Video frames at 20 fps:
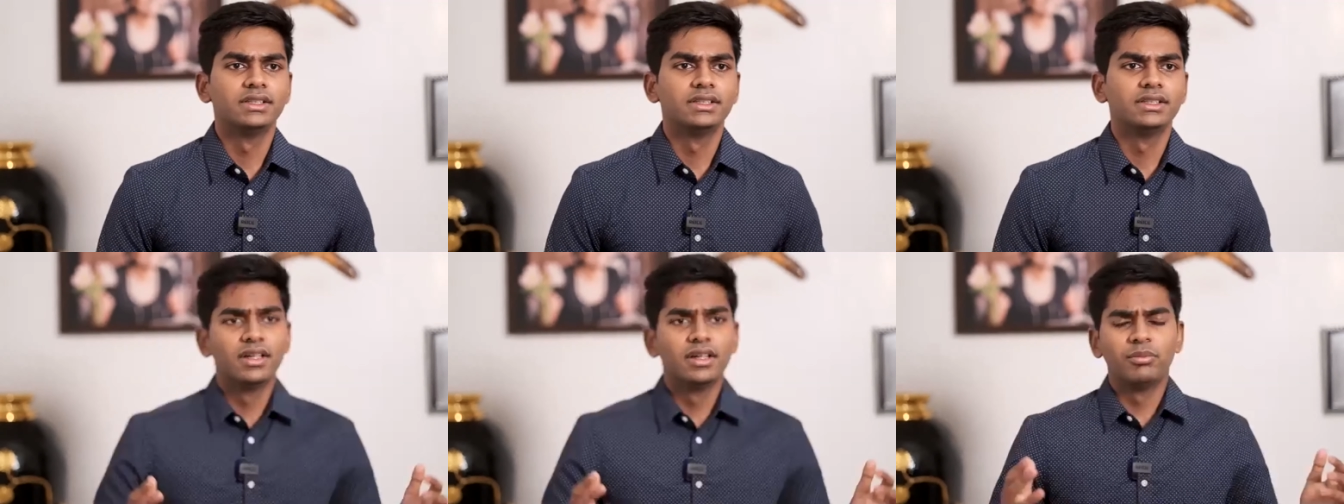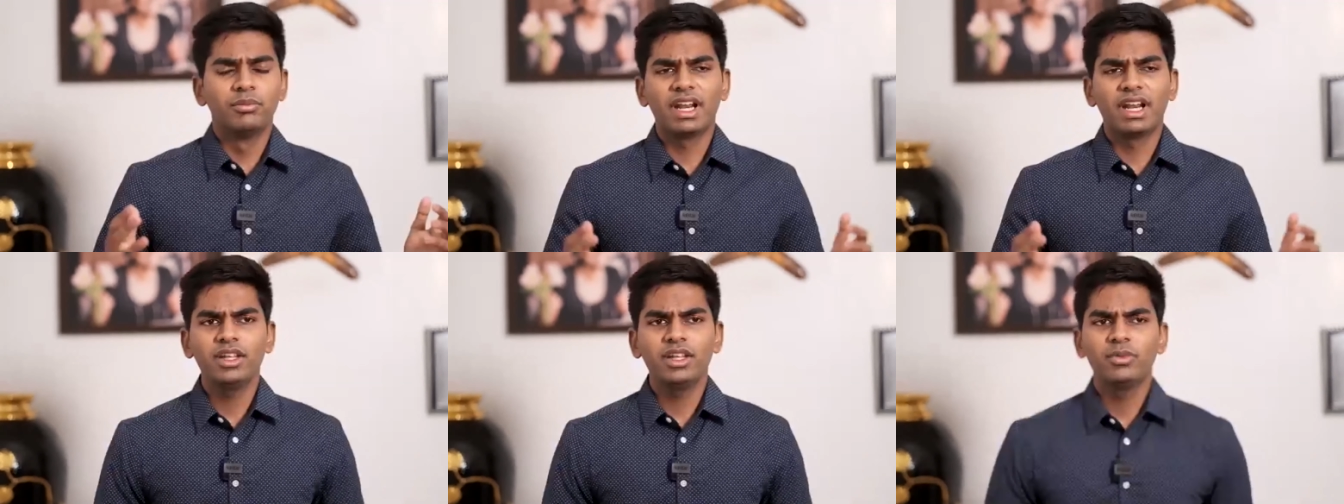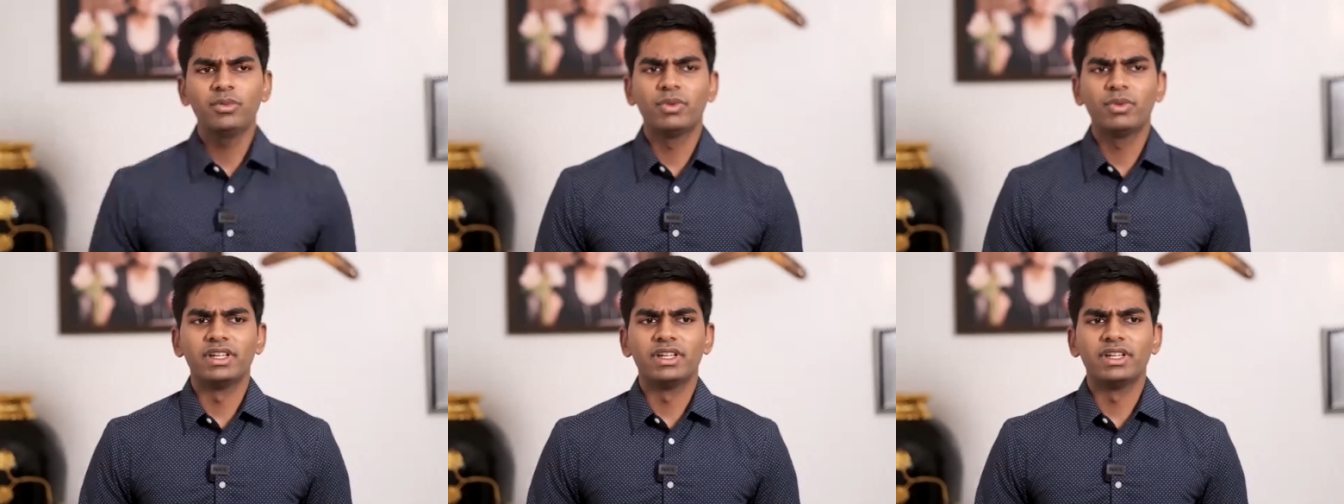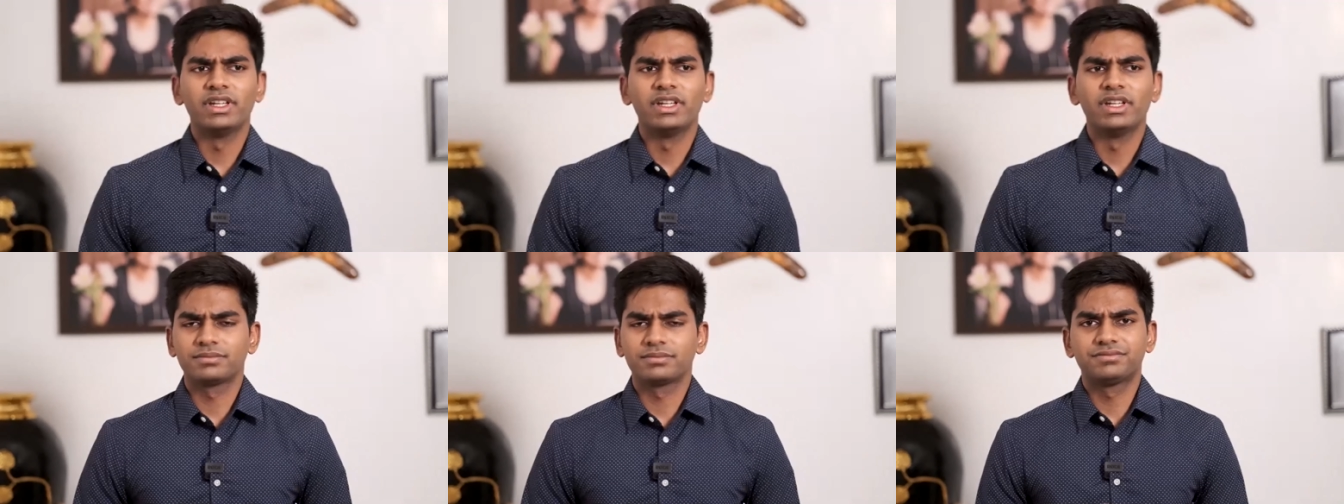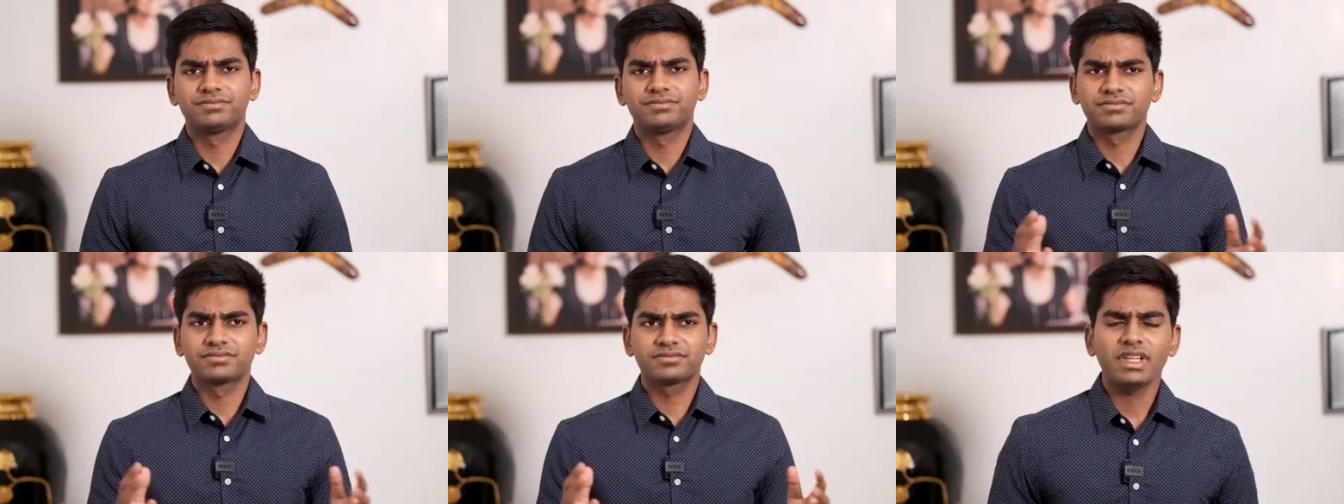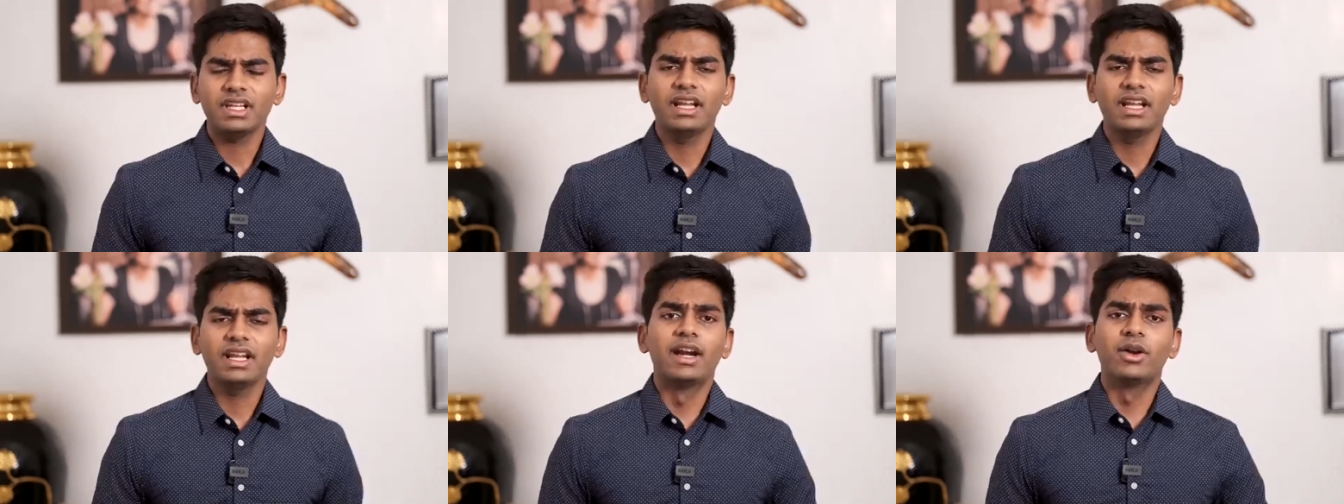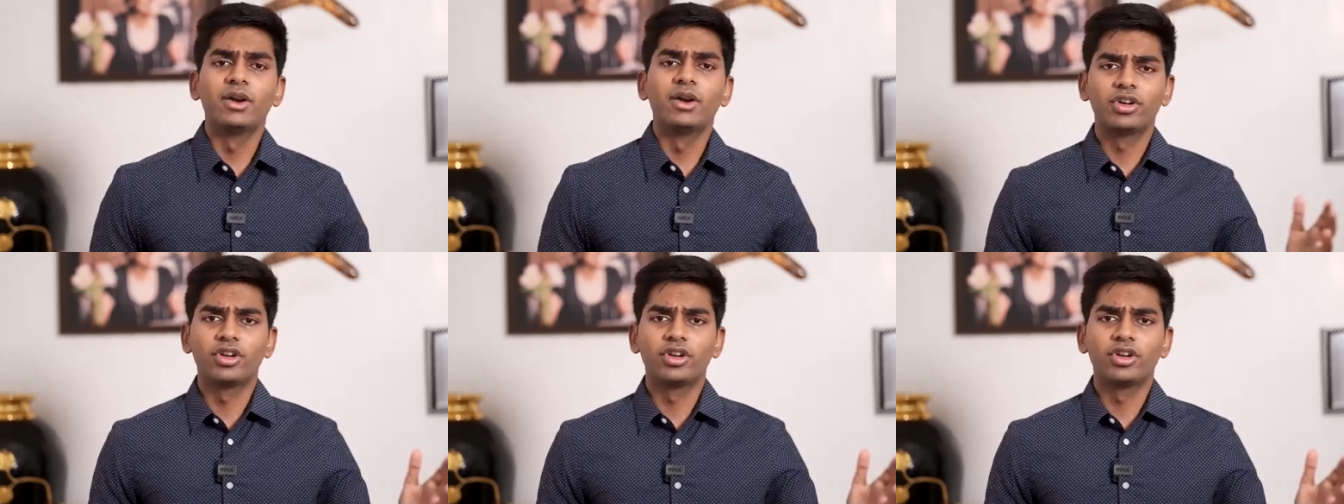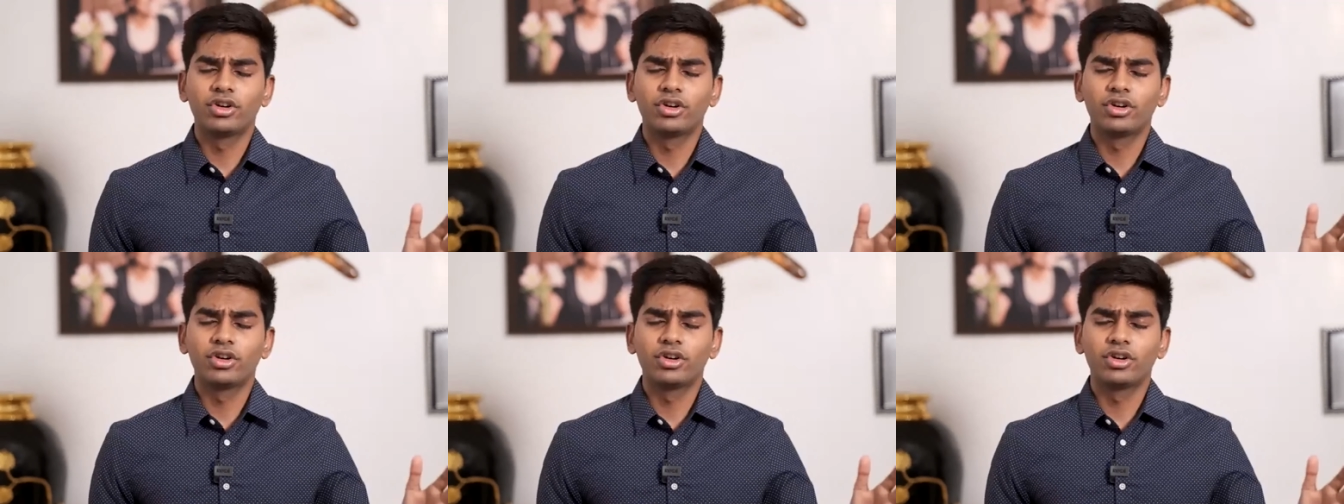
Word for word: But anyways, I don't want to talk too